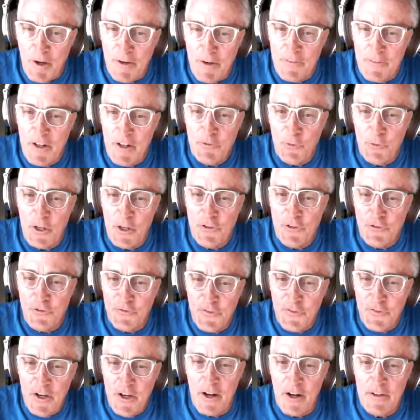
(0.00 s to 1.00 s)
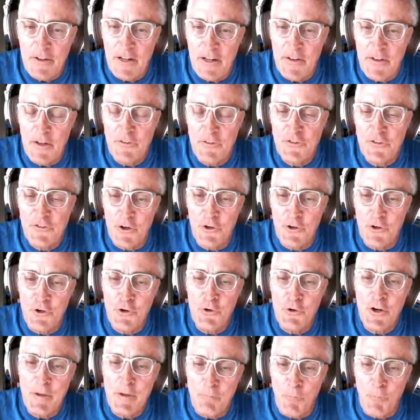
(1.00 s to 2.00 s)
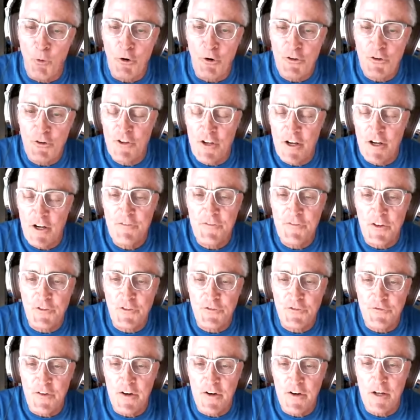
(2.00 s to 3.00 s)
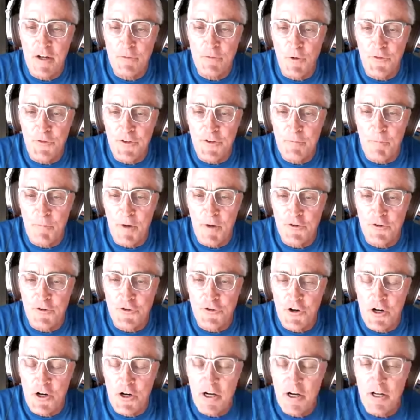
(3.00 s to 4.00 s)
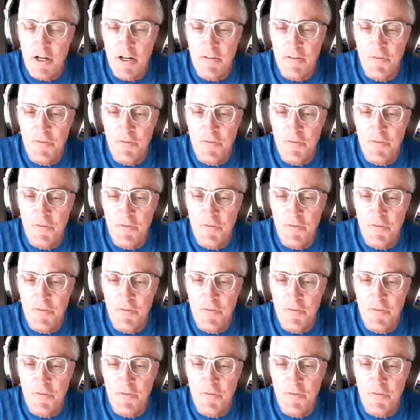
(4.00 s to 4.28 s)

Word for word: it's it's fun, and then start doing more stuff that's fun within my training,